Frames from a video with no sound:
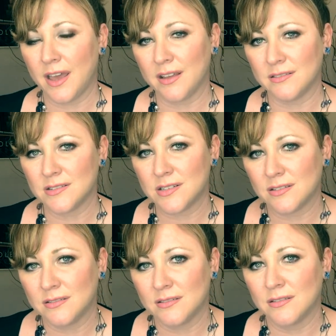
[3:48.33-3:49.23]
and
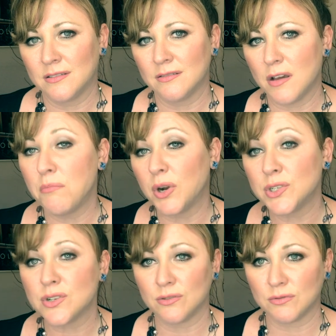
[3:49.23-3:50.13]

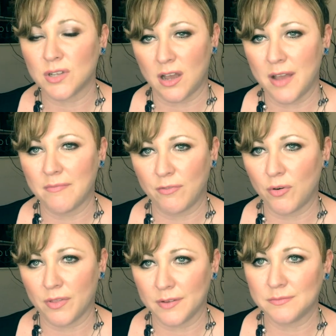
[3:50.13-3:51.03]
emotional time
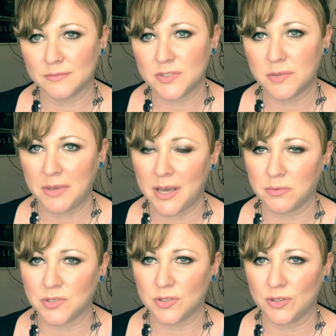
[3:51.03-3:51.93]
for them to be
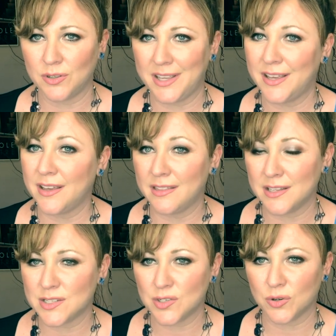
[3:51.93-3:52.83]
able to hear
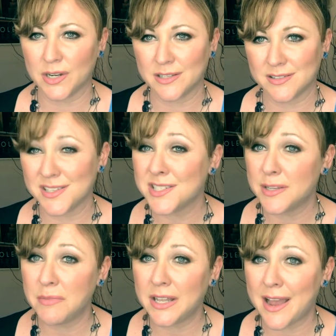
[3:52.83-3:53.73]
these stories, the
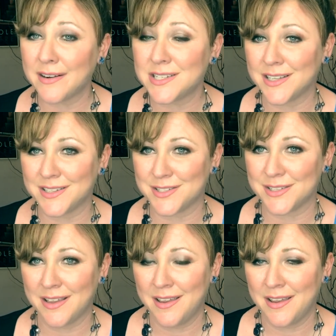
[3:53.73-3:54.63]

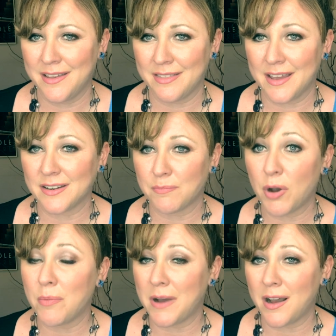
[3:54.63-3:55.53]
similarities that
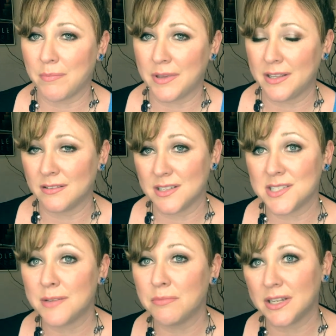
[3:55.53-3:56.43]
pop up in the
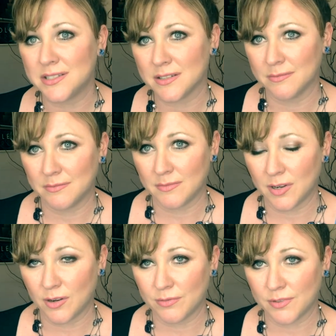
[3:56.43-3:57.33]
symbolism
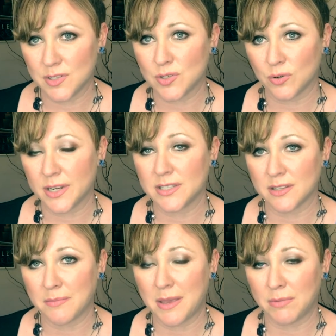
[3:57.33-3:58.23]
of the stories
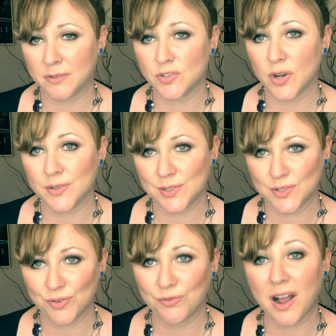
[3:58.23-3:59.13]
that people have chosen
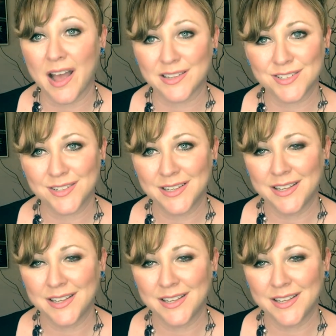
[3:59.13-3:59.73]
to write.